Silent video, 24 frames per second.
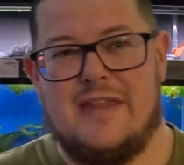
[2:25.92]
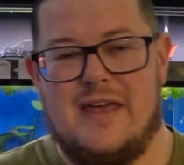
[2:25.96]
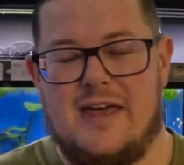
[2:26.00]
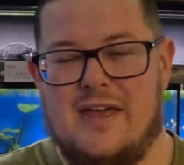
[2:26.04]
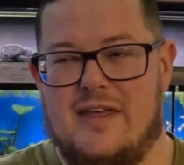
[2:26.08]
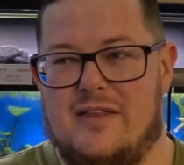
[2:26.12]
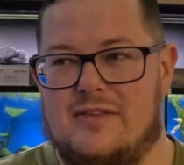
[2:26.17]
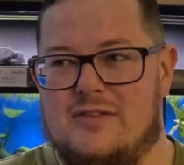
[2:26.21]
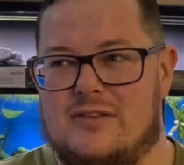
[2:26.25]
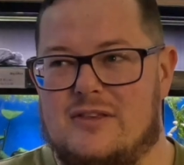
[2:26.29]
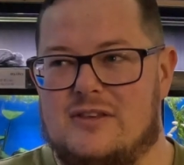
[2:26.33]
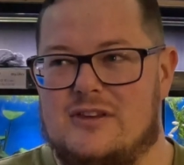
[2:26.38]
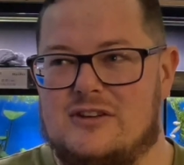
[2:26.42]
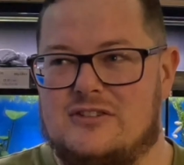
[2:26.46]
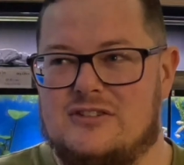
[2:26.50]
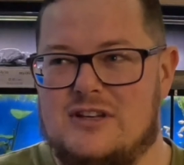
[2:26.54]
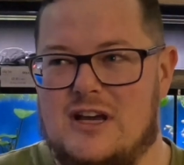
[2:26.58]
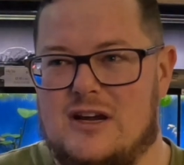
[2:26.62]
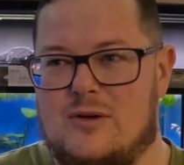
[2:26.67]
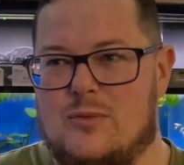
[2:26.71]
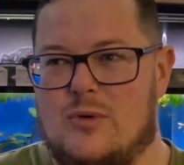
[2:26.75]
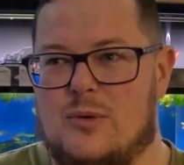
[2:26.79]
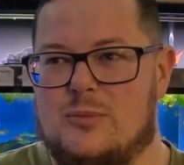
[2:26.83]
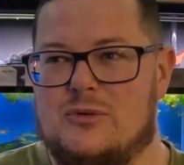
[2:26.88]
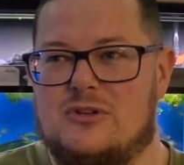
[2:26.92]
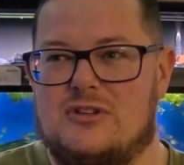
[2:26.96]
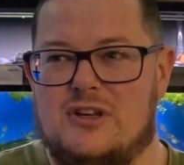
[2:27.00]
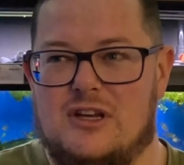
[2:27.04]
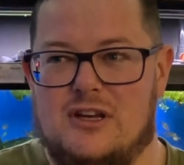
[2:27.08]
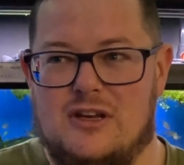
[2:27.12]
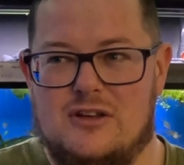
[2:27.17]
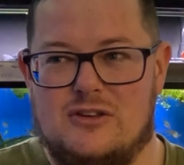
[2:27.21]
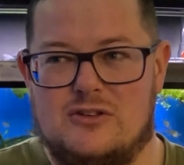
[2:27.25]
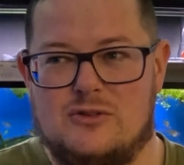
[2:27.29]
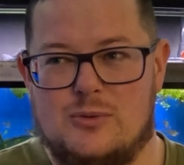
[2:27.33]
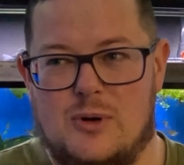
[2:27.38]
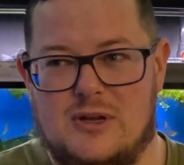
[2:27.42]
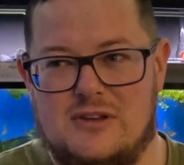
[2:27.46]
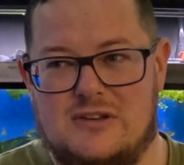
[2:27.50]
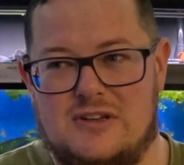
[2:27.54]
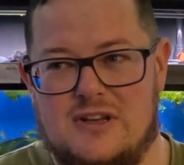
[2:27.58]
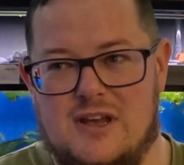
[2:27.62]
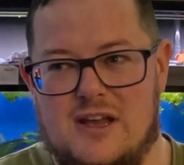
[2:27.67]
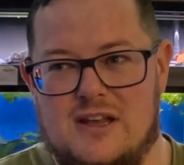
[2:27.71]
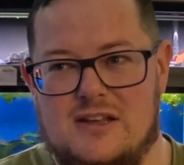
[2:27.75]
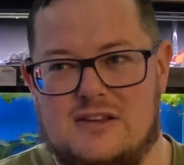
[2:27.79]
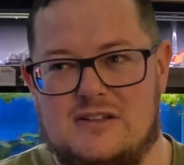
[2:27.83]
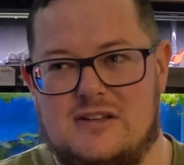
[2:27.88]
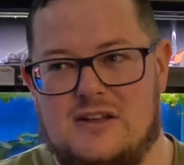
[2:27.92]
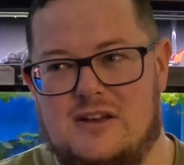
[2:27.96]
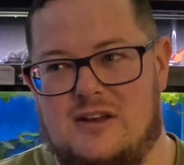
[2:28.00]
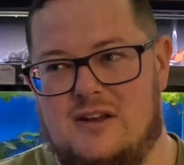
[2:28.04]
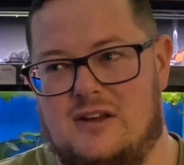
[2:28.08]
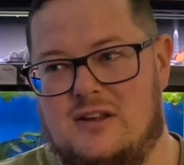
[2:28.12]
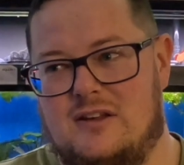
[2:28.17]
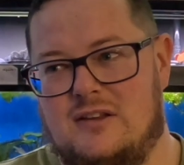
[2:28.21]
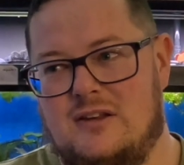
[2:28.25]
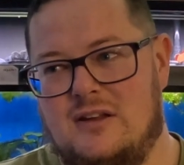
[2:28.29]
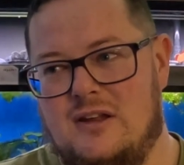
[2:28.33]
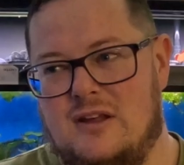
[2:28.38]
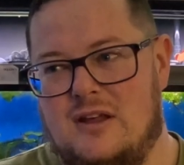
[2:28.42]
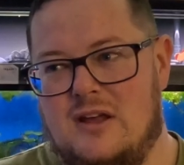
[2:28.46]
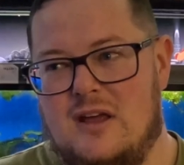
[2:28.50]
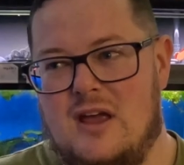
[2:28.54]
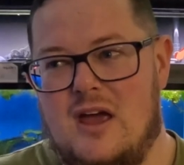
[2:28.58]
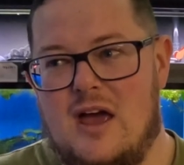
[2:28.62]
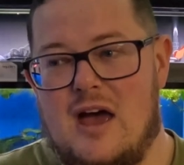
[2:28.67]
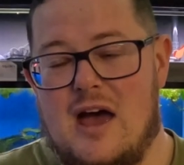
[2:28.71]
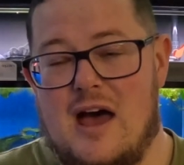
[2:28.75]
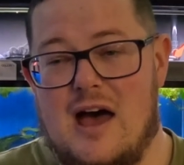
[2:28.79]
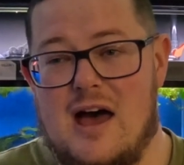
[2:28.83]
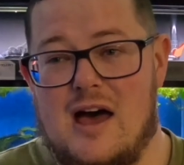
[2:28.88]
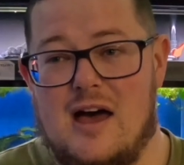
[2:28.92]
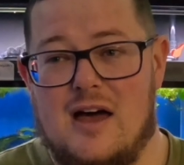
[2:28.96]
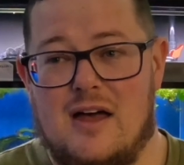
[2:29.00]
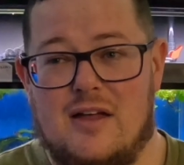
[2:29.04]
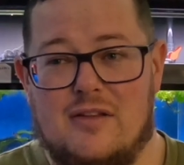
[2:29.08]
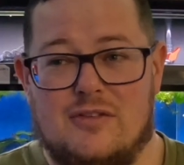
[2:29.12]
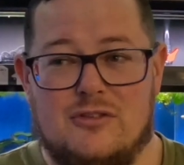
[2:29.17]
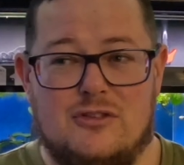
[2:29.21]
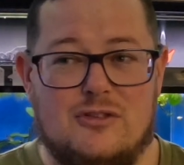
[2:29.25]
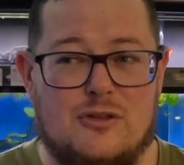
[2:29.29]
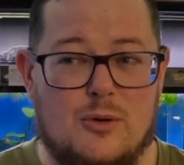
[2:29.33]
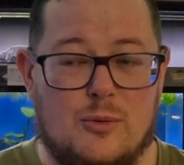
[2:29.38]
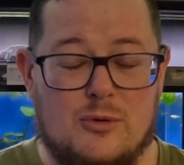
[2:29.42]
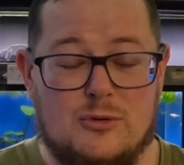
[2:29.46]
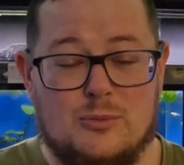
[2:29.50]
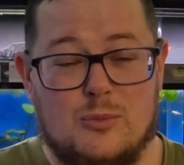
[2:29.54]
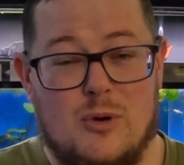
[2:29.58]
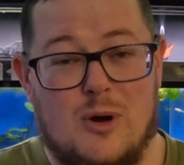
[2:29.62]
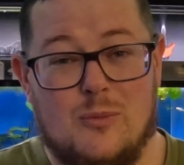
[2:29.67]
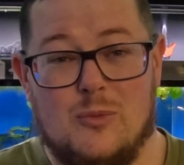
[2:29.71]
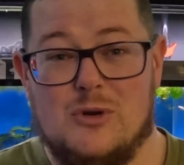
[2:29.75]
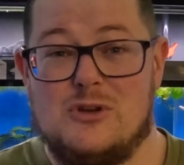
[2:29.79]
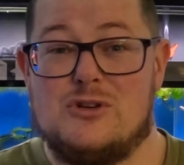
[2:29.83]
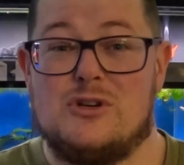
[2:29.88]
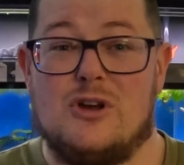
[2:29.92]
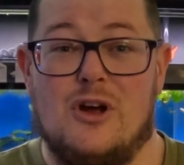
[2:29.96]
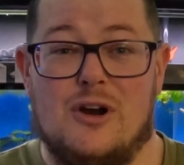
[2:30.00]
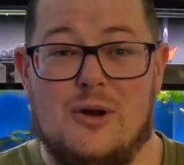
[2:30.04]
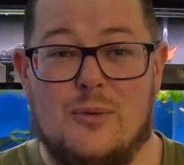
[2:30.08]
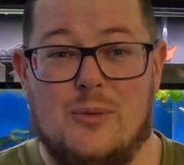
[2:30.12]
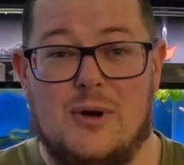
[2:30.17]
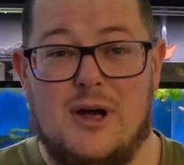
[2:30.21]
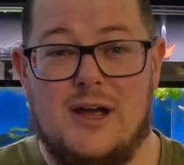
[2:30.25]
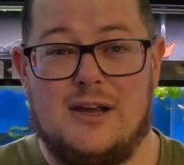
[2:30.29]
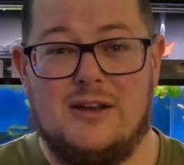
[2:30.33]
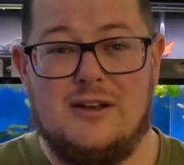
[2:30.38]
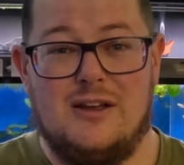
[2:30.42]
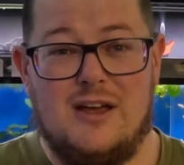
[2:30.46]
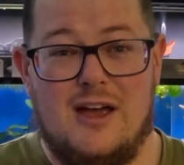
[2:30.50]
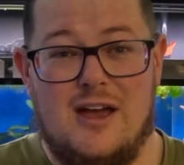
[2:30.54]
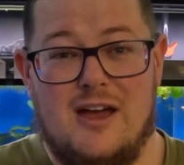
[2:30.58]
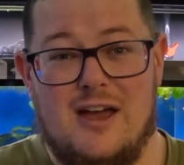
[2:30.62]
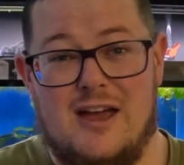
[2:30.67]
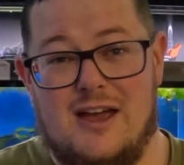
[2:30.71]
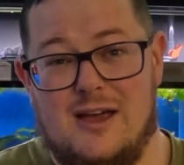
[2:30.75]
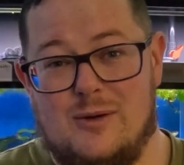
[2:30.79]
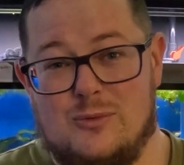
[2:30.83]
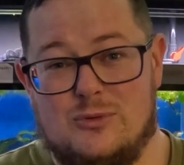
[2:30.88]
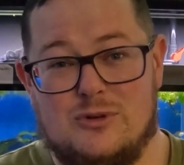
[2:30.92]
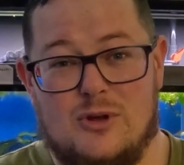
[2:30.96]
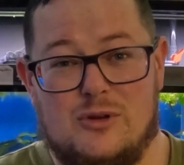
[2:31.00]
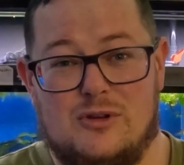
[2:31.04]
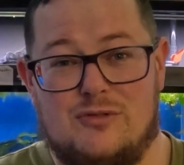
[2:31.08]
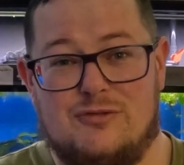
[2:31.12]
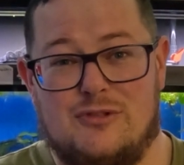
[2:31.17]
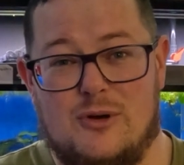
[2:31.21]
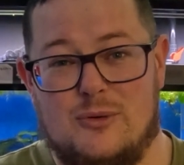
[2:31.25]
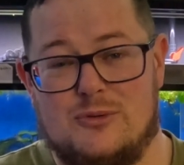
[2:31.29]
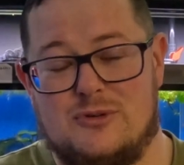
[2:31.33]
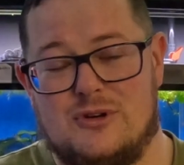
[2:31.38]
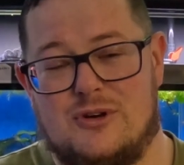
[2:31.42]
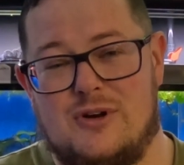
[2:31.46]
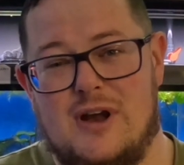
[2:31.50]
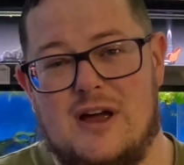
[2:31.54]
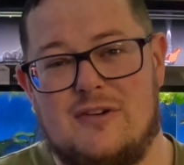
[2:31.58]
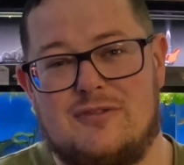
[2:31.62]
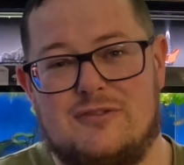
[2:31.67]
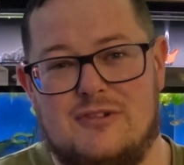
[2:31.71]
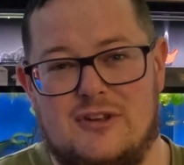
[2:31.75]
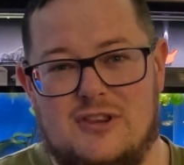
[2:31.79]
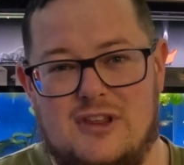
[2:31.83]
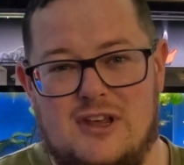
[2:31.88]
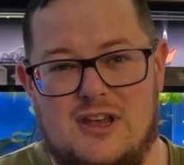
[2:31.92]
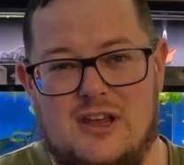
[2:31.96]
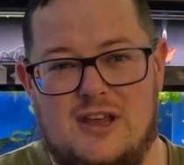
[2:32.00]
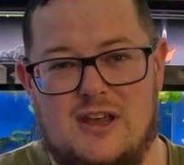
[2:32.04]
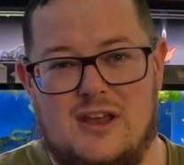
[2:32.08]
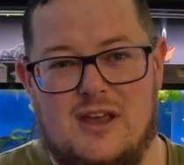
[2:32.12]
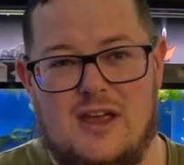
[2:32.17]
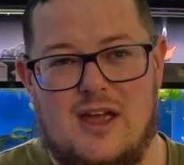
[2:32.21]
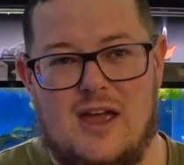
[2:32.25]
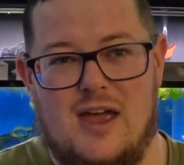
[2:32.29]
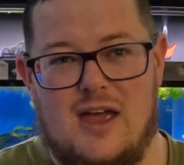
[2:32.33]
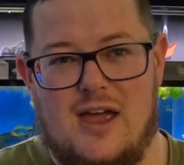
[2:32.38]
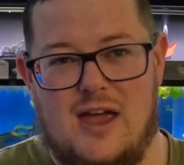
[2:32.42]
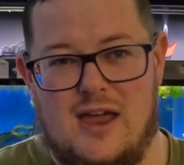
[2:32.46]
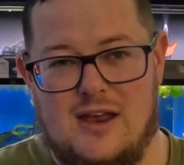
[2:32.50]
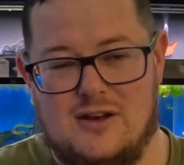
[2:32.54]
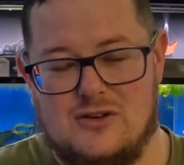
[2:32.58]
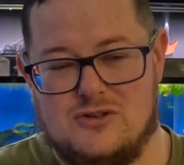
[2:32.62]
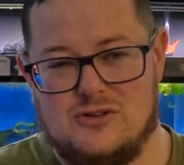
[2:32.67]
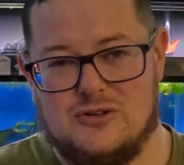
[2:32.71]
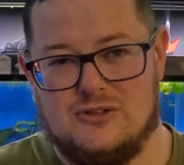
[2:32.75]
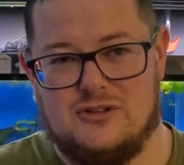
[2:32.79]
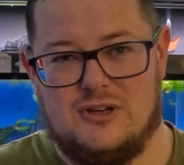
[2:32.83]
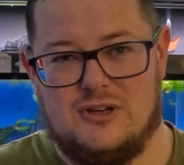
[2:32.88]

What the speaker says: then the second one was seen in 2018, and there was one which got away. It was only photographed for the Angels